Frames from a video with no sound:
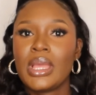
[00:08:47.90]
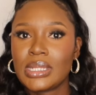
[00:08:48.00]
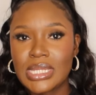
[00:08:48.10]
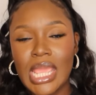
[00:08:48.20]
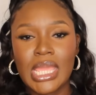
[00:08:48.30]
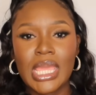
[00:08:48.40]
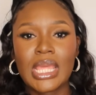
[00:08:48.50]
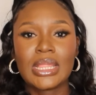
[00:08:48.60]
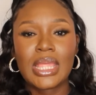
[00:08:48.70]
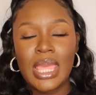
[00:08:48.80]

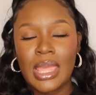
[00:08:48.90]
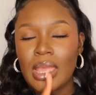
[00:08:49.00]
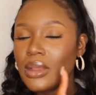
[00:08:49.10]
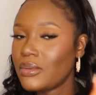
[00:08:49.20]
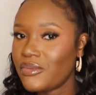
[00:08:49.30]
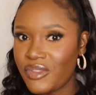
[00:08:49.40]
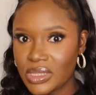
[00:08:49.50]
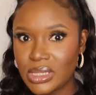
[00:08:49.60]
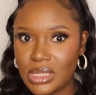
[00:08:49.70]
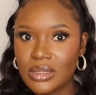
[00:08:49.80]
taking the
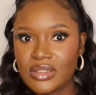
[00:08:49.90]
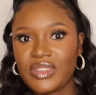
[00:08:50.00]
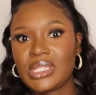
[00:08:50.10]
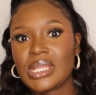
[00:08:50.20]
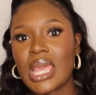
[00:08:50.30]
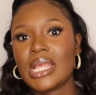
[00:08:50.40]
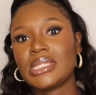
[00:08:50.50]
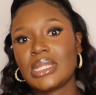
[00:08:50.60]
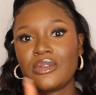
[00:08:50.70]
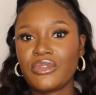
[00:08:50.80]
visitor's visa
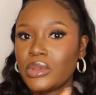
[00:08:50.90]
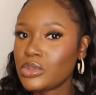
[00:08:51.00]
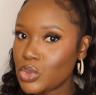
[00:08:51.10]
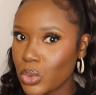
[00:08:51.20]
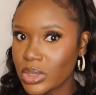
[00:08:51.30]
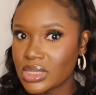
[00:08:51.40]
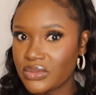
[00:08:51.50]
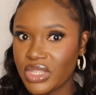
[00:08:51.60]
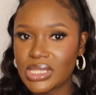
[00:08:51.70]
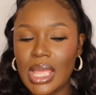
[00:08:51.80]
instead of the tourist
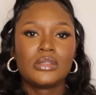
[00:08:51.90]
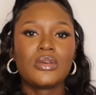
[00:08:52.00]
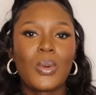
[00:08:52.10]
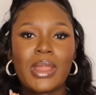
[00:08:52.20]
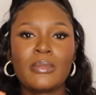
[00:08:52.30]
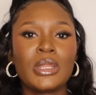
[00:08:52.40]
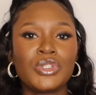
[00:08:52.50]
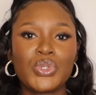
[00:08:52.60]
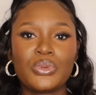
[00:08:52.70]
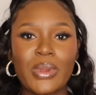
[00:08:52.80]
visa. So what I'm going
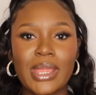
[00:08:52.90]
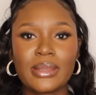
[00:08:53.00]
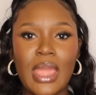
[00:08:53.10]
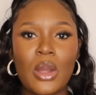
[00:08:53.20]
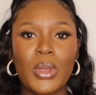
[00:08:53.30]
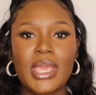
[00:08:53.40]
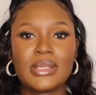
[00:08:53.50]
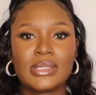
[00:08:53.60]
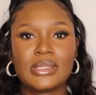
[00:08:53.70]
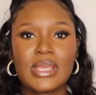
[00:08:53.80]
to do right now
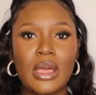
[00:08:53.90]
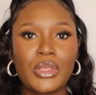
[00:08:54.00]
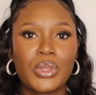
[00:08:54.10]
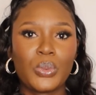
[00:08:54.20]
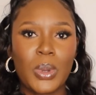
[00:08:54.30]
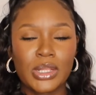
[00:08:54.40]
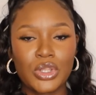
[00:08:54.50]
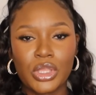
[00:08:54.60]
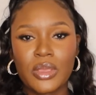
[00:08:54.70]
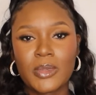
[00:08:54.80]
is tell you what
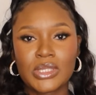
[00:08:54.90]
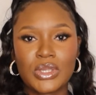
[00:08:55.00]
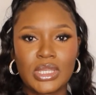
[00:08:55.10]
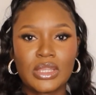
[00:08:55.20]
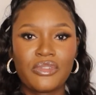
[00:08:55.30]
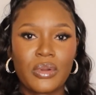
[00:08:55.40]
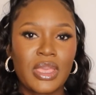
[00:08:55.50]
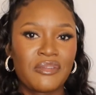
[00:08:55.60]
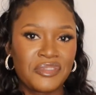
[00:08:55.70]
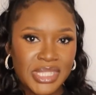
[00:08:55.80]
documents you need for
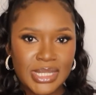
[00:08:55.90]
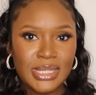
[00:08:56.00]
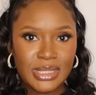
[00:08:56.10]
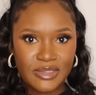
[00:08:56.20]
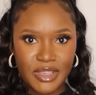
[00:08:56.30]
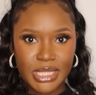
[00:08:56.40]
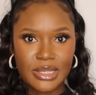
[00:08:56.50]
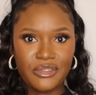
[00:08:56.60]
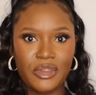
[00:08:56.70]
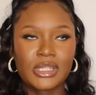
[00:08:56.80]
a visitor's
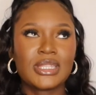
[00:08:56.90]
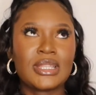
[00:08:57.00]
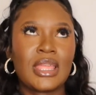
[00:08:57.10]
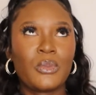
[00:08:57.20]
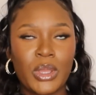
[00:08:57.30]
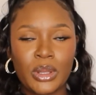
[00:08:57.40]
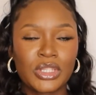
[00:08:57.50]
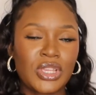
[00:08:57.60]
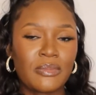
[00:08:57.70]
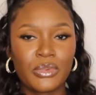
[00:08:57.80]
visa first, and then we're going to
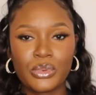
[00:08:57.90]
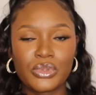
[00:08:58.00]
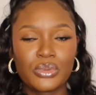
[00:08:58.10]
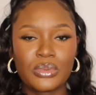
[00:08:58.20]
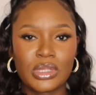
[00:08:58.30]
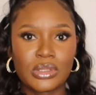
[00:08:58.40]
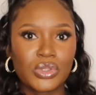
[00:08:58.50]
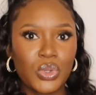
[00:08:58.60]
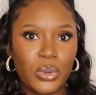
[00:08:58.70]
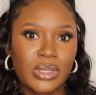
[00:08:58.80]
jump through to the
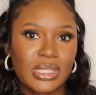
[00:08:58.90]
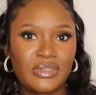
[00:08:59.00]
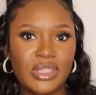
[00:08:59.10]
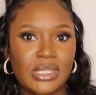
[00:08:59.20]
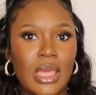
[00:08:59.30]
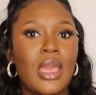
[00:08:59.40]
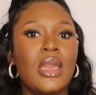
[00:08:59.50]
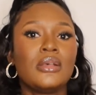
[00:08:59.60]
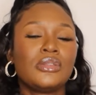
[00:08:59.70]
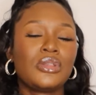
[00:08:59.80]
tourist visa.
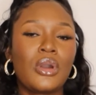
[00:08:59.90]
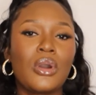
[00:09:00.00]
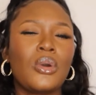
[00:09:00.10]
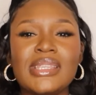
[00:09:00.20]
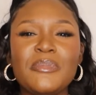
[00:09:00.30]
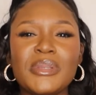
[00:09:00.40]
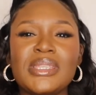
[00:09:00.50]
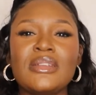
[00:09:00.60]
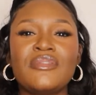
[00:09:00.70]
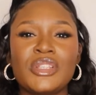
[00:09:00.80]
So
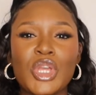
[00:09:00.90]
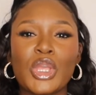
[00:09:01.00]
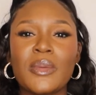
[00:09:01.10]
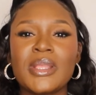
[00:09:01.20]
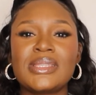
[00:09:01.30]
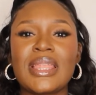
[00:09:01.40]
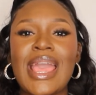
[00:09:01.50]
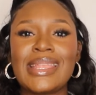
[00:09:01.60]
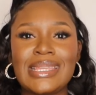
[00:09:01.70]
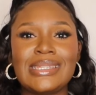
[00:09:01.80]
80% of the documents that
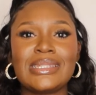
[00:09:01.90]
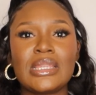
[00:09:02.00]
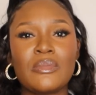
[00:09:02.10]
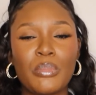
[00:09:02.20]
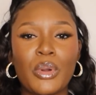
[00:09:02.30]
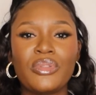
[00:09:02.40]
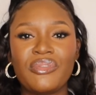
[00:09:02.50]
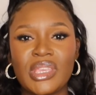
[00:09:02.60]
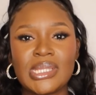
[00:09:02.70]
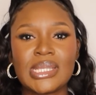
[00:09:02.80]
I needed in both
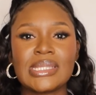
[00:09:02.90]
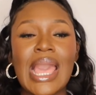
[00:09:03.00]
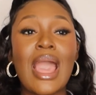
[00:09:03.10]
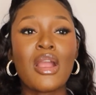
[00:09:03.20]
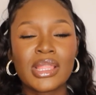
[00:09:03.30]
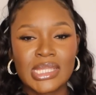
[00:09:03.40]
visas are the